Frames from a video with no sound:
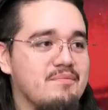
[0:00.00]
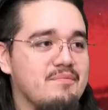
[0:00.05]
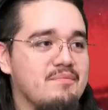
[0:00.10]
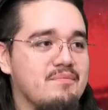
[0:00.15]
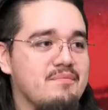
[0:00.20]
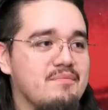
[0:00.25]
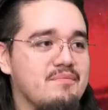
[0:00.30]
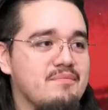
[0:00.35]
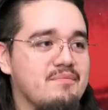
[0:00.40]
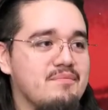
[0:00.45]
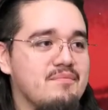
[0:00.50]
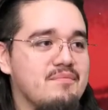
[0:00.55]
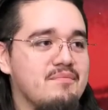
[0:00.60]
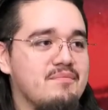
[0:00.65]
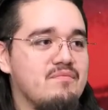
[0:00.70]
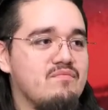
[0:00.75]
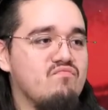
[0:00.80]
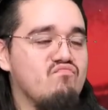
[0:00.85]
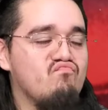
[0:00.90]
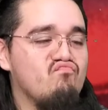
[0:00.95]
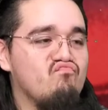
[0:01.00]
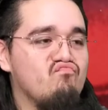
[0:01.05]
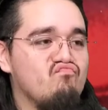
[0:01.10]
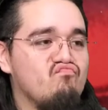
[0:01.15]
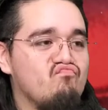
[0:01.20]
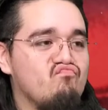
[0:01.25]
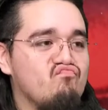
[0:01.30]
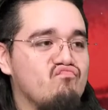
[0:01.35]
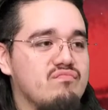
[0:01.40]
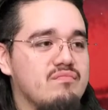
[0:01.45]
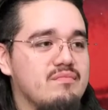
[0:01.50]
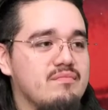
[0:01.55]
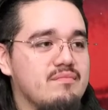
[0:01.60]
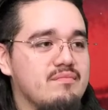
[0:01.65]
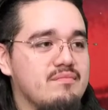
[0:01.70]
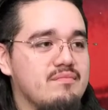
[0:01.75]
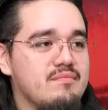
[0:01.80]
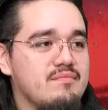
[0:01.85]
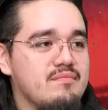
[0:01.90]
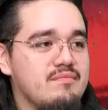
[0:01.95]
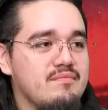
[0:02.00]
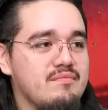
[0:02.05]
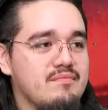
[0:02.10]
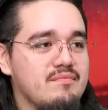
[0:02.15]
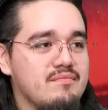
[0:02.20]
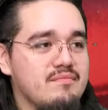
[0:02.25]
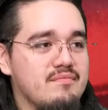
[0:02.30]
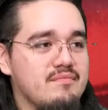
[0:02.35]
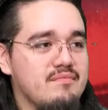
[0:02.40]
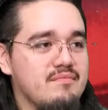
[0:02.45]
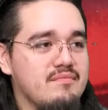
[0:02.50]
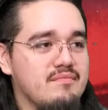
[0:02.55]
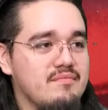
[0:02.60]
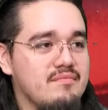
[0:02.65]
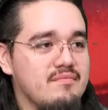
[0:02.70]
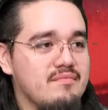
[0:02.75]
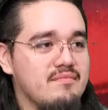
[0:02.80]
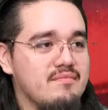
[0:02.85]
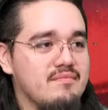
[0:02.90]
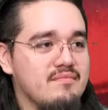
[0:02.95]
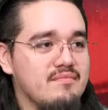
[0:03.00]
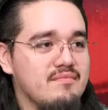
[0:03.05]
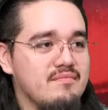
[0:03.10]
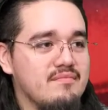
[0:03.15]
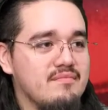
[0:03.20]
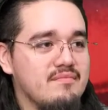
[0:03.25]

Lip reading: Nobody speaks.